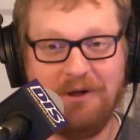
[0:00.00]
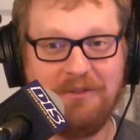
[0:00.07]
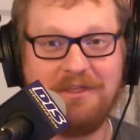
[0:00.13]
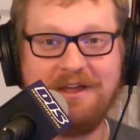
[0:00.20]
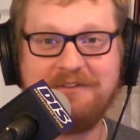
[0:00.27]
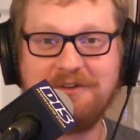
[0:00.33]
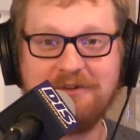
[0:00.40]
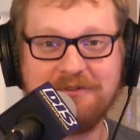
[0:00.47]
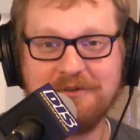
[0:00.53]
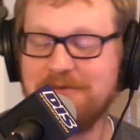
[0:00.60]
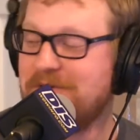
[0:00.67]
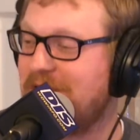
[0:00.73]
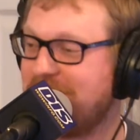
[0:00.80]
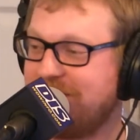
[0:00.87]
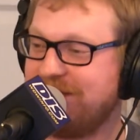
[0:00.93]
that's also
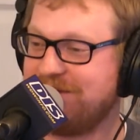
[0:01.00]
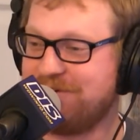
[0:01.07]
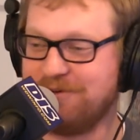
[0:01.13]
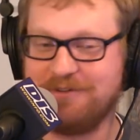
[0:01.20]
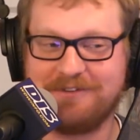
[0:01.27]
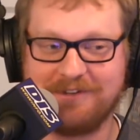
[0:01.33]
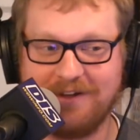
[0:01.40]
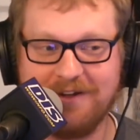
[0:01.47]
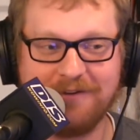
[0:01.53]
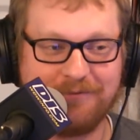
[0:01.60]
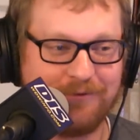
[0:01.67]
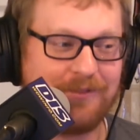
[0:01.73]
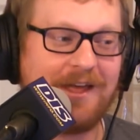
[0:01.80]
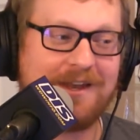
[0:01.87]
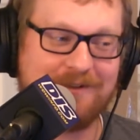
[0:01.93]
not a good sign
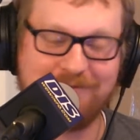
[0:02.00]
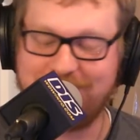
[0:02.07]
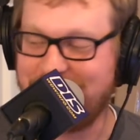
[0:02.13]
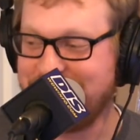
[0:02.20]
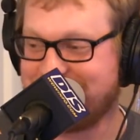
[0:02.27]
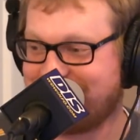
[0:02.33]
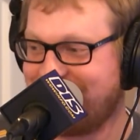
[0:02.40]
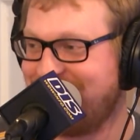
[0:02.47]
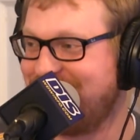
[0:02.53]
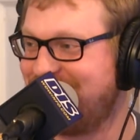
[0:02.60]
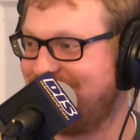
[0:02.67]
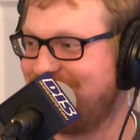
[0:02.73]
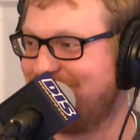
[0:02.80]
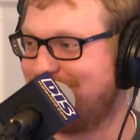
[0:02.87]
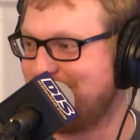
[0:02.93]
for that event then,
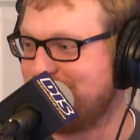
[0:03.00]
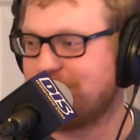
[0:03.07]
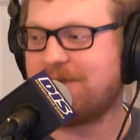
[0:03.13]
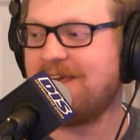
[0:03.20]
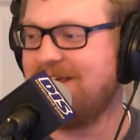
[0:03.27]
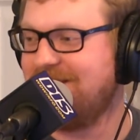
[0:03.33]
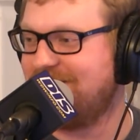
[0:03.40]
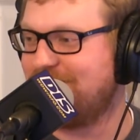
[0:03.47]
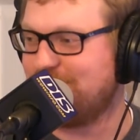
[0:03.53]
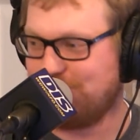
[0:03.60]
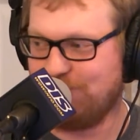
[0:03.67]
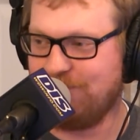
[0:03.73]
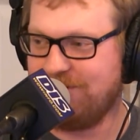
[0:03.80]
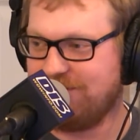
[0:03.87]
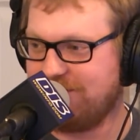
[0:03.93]
when you can't
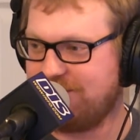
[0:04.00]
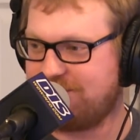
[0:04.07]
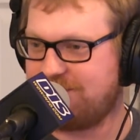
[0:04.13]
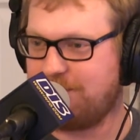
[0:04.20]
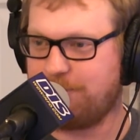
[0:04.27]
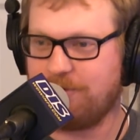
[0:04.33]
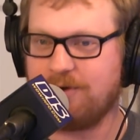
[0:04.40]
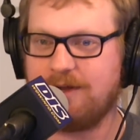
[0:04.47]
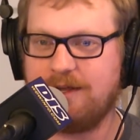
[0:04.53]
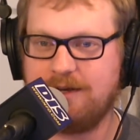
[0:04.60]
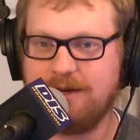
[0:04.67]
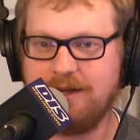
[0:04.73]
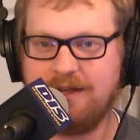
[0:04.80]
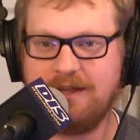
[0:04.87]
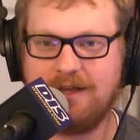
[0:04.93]
really separate
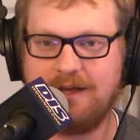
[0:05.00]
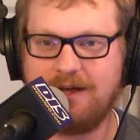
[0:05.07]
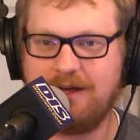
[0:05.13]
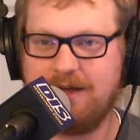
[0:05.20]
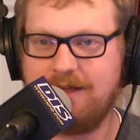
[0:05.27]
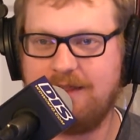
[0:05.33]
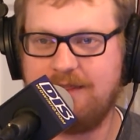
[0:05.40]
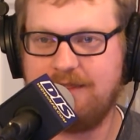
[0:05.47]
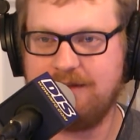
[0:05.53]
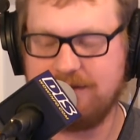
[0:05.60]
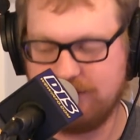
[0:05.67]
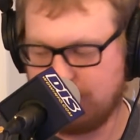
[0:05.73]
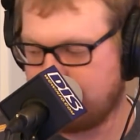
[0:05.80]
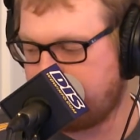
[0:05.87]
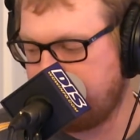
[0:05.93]
the
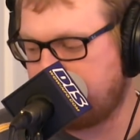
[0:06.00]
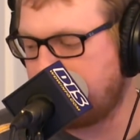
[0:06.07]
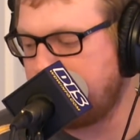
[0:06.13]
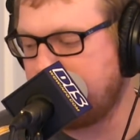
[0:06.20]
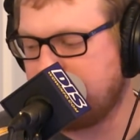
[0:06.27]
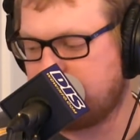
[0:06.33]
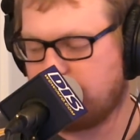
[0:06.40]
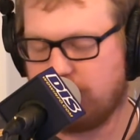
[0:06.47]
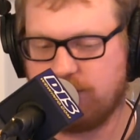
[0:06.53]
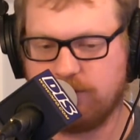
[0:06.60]
years between each other.